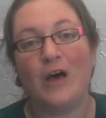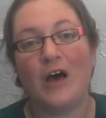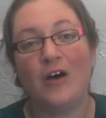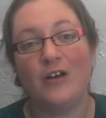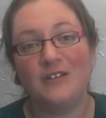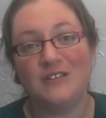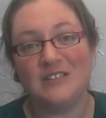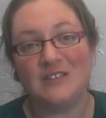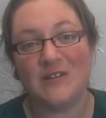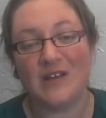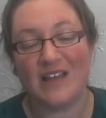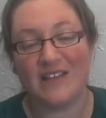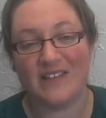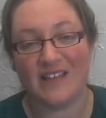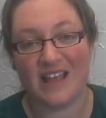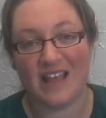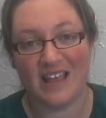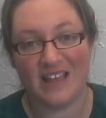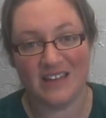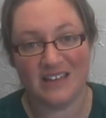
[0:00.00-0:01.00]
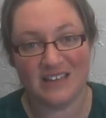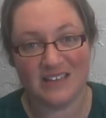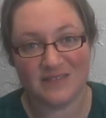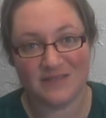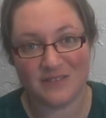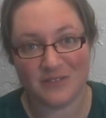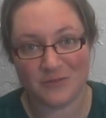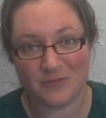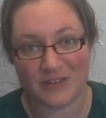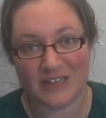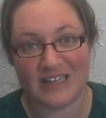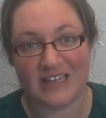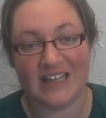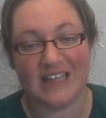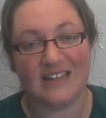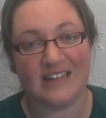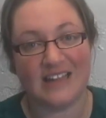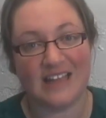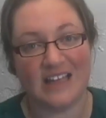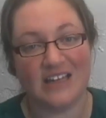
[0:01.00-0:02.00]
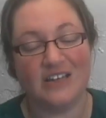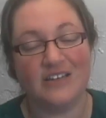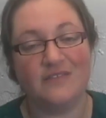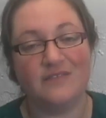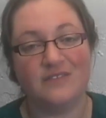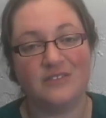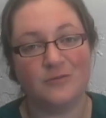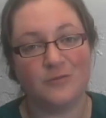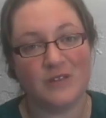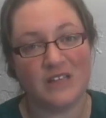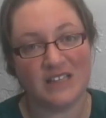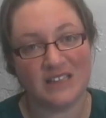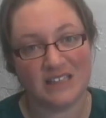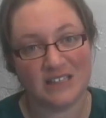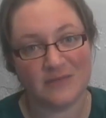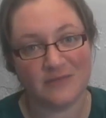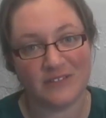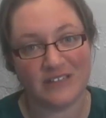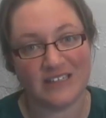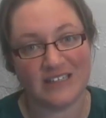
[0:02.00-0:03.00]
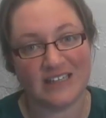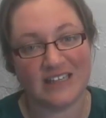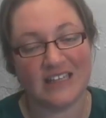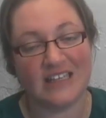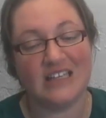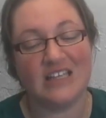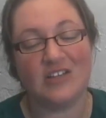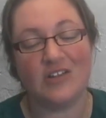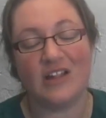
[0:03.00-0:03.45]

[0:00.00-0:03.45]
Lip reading: Also, at the end of the reading, at the end of the weekly reading,